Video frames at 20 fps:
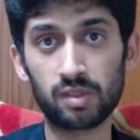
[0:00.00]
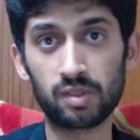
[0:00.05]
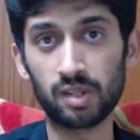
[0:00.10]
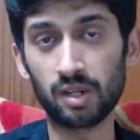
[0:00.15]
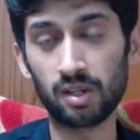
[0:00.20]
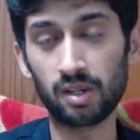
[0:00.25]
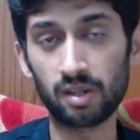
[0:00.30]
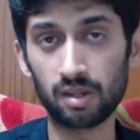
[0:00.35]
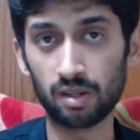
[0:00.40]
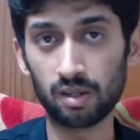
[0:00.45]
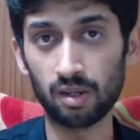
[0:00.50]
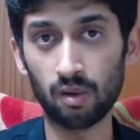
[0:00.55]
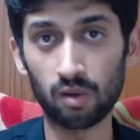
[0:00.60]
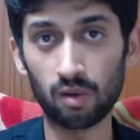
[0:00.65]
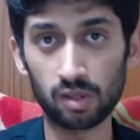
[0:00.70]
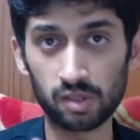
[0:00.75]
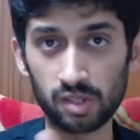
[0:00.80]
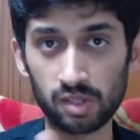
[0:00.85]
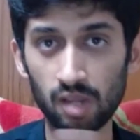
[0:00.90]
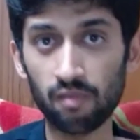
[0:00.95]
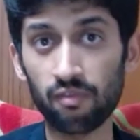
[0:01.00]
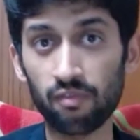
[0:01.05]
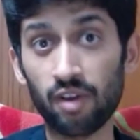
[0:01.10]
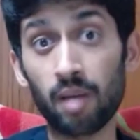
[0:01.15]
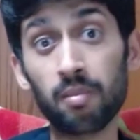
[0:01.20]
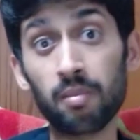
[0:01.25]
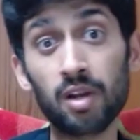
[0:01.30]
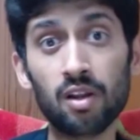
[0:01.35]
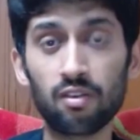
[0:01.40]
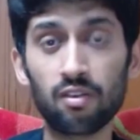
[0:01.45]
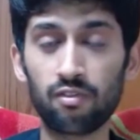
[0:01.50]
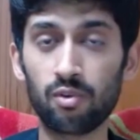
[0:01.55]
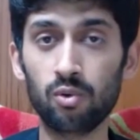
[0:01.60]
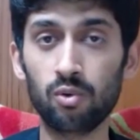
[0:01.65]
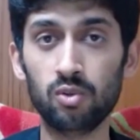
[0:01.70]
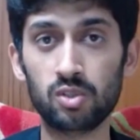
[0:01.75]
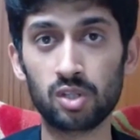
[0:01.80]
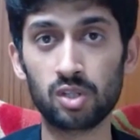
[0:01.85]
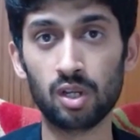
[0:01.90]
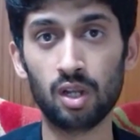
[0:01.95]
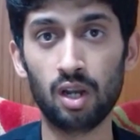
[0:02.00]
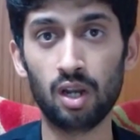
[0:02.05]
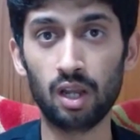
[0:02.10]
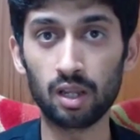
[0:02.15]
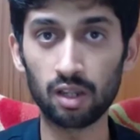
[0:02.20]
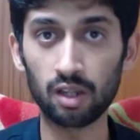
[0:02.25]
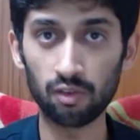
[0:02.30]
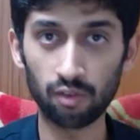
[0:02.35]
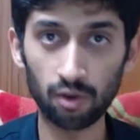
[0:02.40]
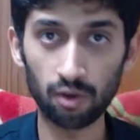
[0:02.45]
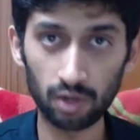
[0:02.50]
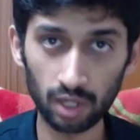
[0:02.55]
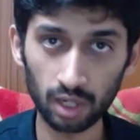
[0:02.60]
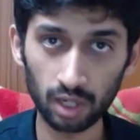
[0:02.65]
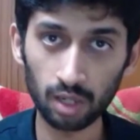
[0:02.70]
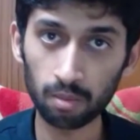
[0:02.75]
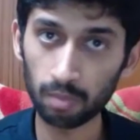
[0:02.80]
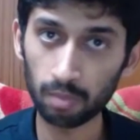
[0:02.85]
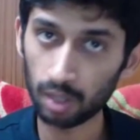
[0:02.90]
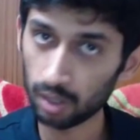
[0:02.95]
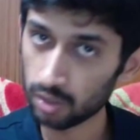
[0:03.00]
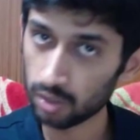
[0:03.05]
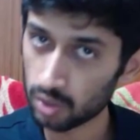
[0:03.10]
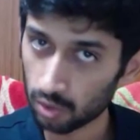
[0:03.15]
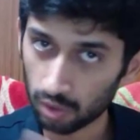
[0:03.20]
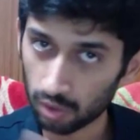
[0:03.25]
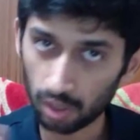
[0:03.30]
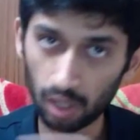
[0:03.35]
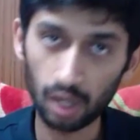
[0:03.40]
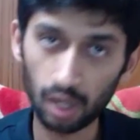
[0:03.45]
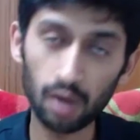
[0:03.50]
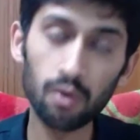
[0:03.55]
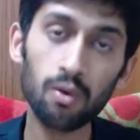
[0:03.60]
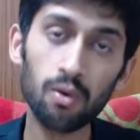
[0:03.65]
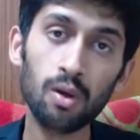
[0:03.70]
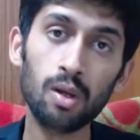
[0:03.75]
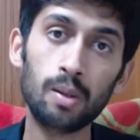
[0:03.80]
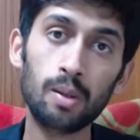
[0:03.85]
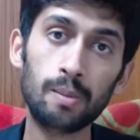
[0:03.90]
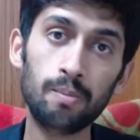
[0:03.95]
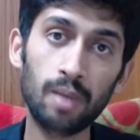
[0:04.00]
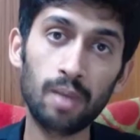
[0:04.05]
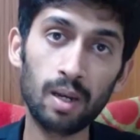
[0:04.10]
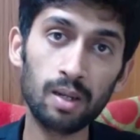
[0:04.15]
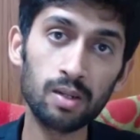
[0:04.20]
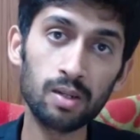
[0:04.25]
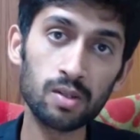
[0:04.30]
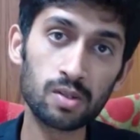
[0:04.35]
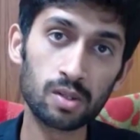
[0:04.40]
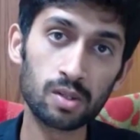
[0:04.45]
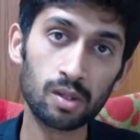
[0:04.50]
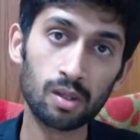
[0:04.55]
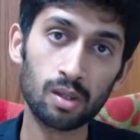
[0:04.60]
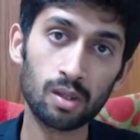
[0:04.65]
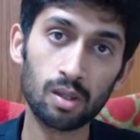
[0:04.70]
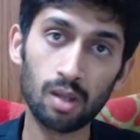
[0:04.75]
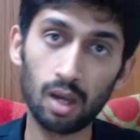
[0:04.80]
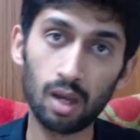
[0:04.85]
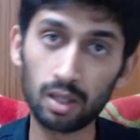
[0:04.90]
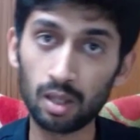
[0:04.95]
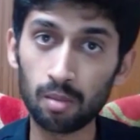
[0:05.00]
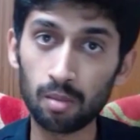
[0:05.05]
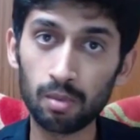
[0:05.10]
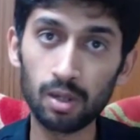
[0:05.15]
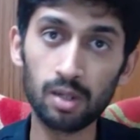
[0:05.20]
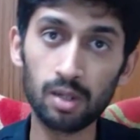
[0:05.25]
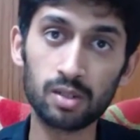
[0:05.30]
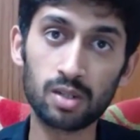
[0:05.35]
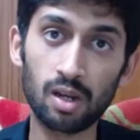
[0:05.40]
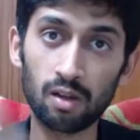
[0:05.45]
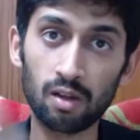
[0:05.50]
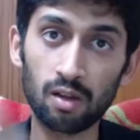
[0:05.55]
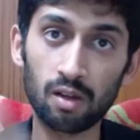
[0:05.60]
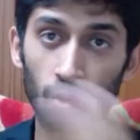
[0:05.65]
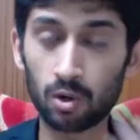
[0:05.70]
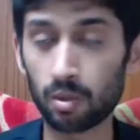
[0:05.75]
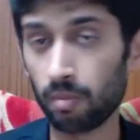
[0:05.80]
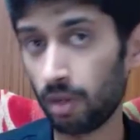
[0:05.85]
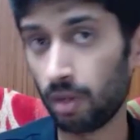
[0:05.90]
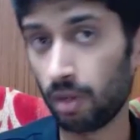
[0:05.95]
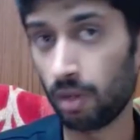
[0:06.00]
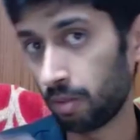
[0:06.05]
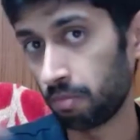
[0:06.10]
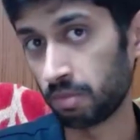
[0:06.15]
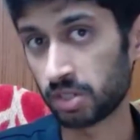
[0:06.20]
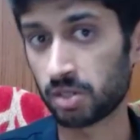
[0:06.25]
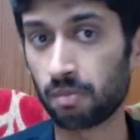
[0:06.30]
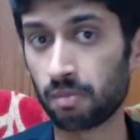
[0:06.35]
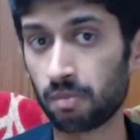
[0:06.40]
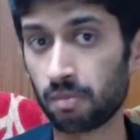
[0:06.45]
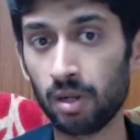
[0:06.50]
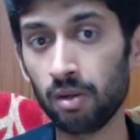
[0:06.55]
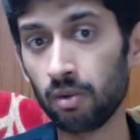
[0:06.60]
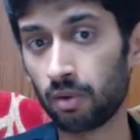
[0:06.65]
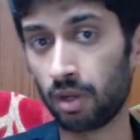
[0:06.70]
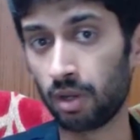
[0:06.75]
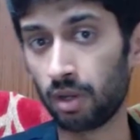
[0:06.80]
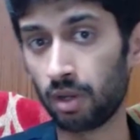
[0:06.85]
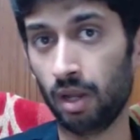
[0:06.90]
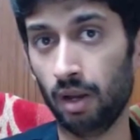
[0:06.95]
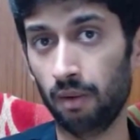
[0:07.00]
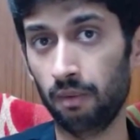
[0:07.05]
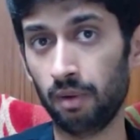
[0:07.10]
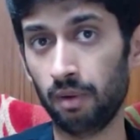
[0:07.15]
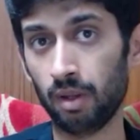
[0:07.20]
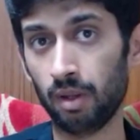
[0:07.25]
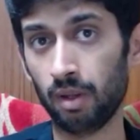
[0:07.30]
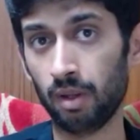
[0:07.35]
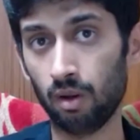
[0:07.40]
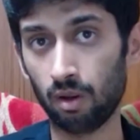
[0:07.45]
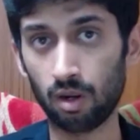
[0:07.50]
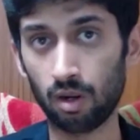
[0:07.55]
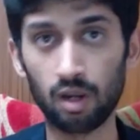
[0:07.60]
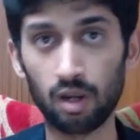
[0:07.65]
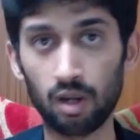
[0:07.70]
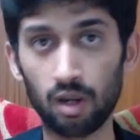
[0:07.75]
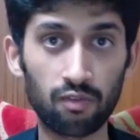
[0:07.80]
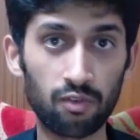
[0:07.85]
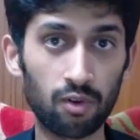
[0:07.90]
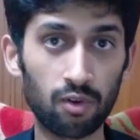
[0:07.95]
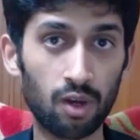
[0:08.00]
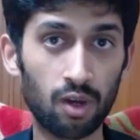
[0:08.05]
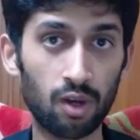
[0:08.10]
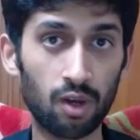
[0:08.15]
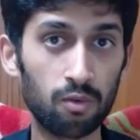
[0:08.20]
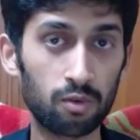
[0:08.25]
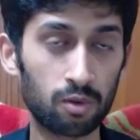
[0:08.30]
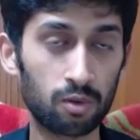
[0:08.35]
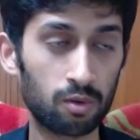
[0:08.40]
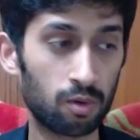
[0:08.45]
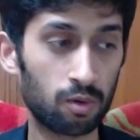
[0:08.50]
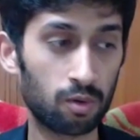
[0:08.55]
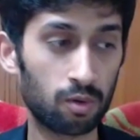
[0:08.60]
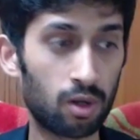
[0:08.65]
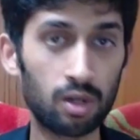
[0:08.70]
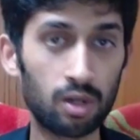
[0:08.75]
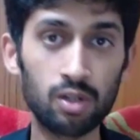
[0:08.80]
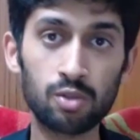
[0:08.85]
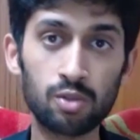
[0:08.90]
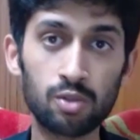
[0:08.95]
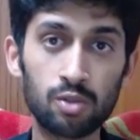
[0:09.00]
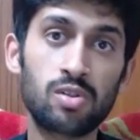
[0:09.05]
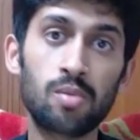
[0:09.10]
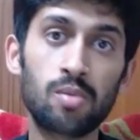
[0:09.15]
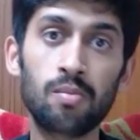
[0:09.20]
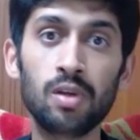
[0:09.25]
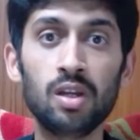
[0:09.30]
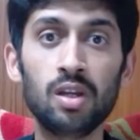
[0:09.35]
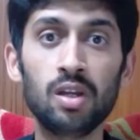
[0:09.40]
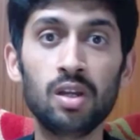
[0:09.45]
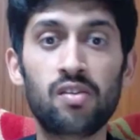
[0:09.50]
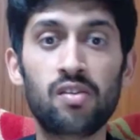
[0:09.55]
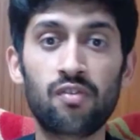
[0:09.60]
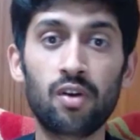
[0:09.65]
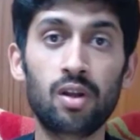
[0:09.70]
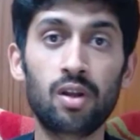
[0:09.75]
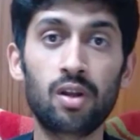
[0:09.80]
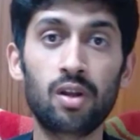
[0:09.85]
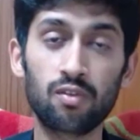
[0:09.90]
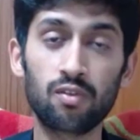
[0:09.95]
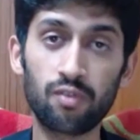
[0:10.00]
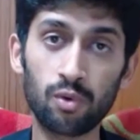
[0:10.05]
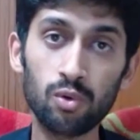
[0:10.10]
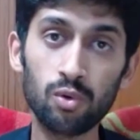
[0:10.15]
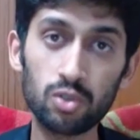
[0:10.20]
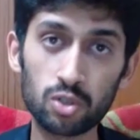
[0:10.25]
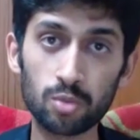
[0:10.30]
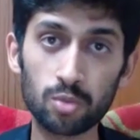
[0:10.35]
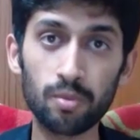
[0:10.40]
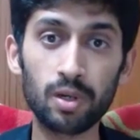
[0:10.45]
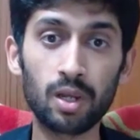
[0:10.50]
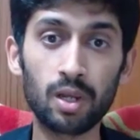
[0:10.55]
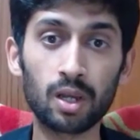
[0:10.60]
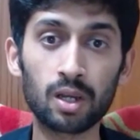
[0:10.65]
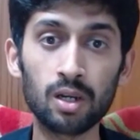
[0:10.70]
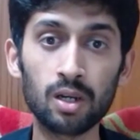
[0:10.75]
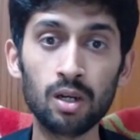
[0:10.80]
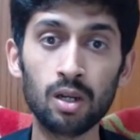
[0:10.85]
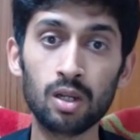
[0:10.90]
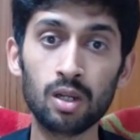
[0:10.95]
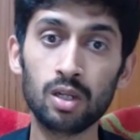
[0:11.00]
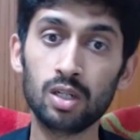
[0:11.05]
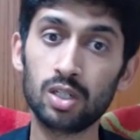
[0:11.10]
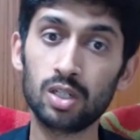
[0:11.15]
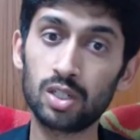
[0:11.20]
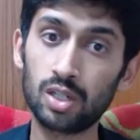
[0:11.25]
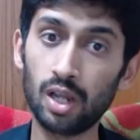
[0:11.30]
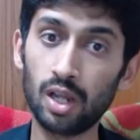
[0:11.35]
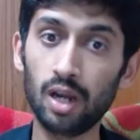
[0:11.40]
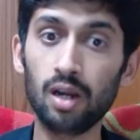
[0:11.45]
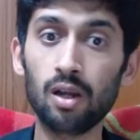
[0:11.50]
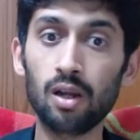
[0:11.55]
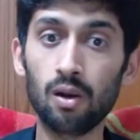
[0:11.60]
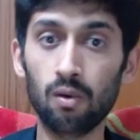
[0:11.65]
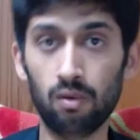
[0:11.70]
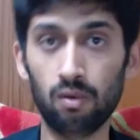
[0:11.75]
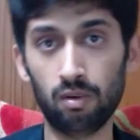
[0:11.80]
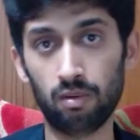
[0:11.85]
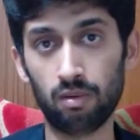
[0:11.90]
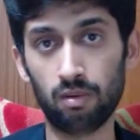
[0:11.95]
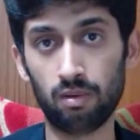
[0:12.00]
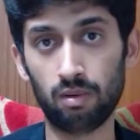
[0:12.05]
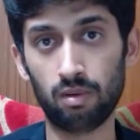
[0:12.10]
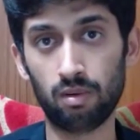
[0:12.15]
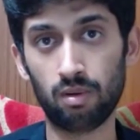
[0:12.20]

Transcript: set or same family of fruits. Like if you are taking melons, you can have melons, other melons like watermelon, muskmelon you can have. Or like if you have orange, musambi, it's fine. So fruit should be taken standalone.